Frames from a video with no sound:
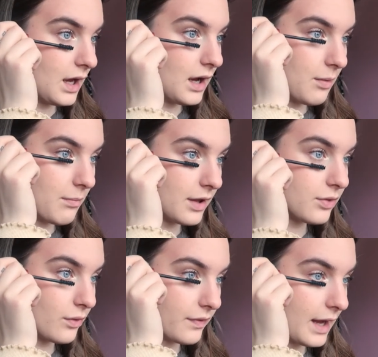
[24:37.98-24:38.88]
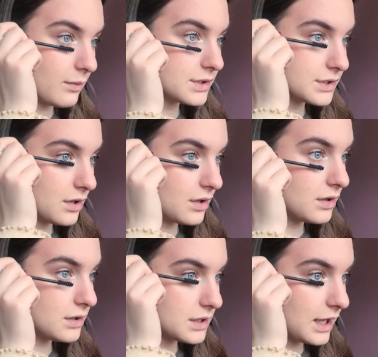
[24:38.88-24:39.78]
But I thought that was
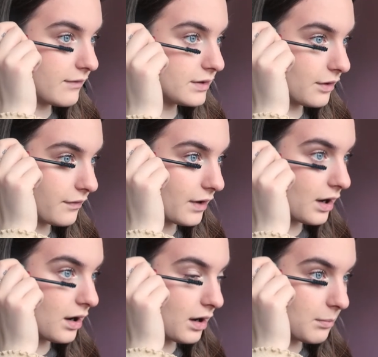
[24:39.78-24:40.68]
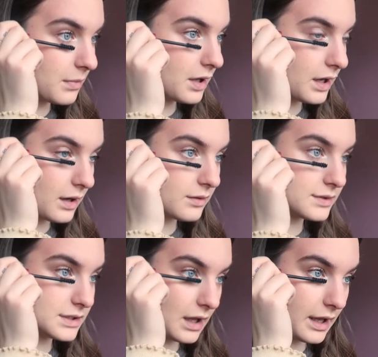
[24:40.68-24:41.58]
good. Even the farm, I
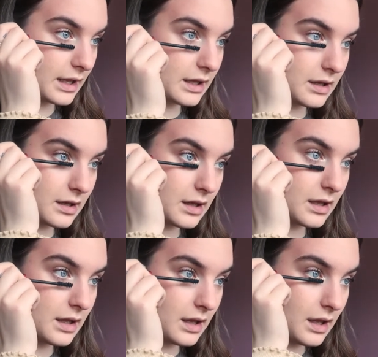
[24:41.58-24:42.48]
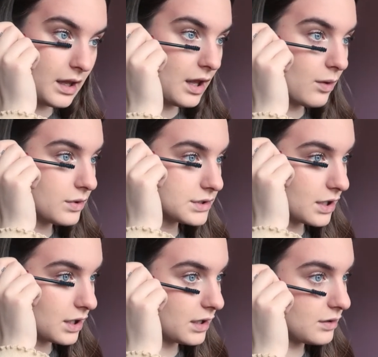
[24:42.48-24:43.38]
was, like,
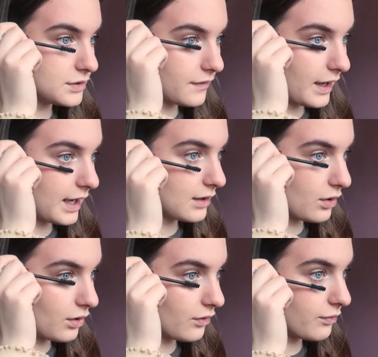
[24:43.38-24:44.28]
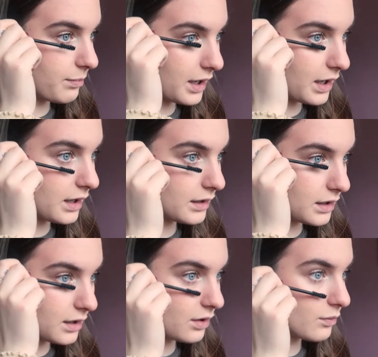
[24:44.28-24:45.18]
wasn't a huge fan of, but,
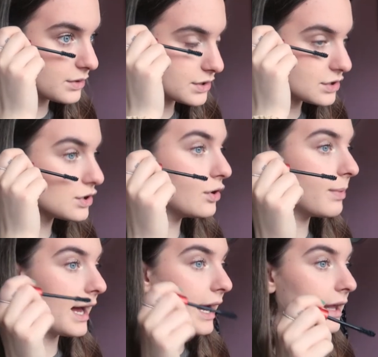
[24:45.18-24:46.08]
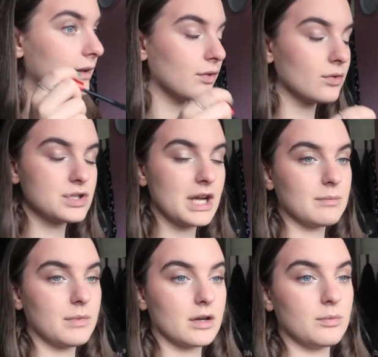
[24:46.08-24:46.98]
you know, it wasn't too bad. I thought
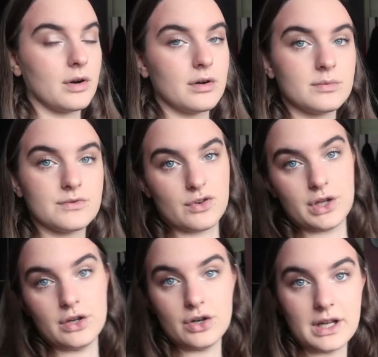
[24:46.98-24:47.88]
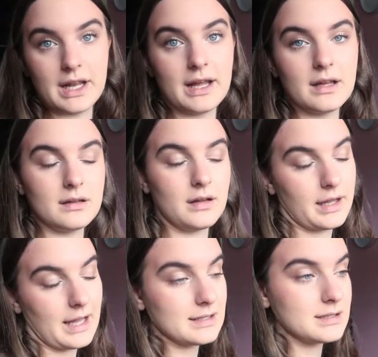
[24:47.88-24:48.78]
Chad Michael Murray was really good in it,
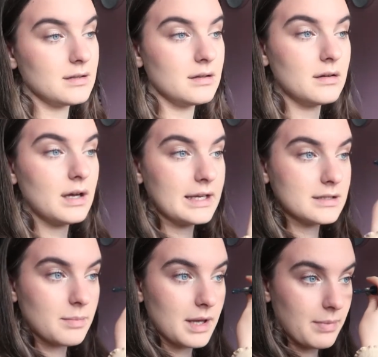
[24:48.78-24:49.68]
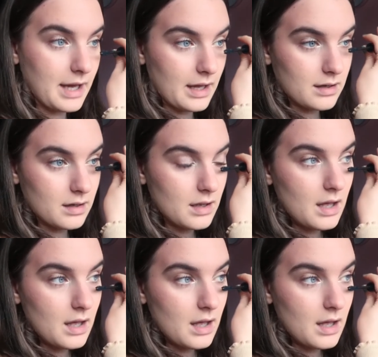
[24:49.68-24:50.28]
like, as the big bad.